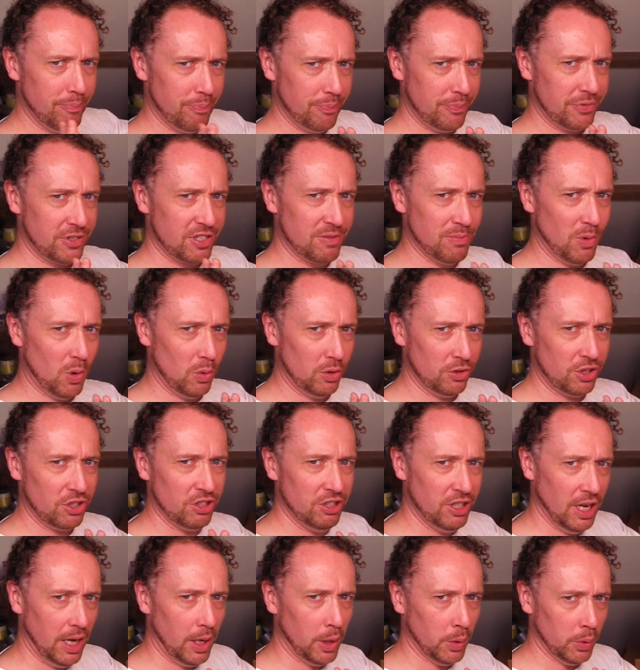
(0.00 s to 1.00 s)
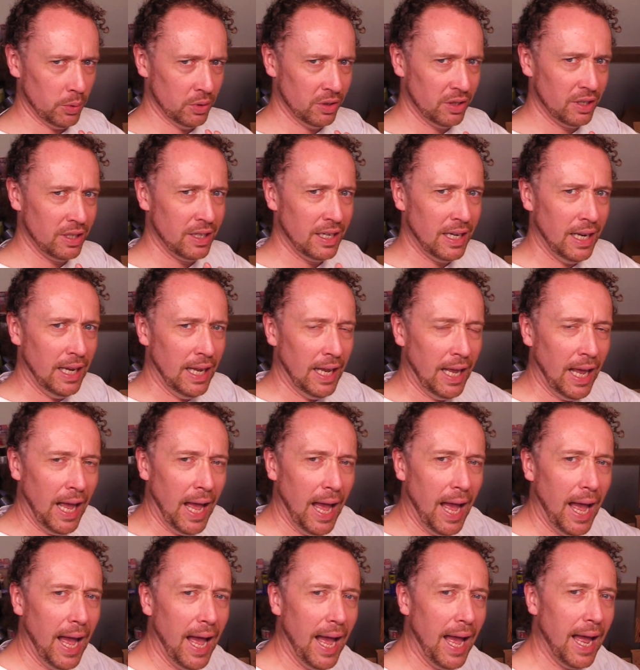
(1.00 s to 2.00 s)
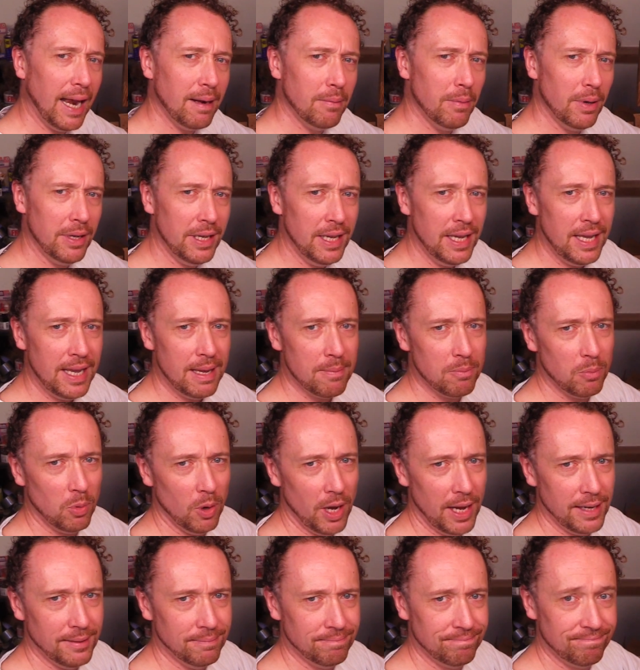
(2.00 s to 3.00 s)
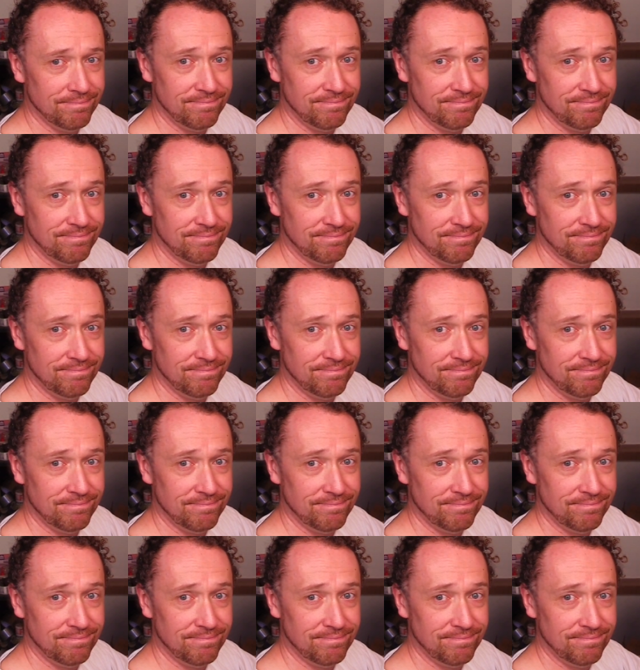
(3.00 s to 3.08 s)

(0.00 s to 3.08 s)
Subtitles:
small stone, and my hip went.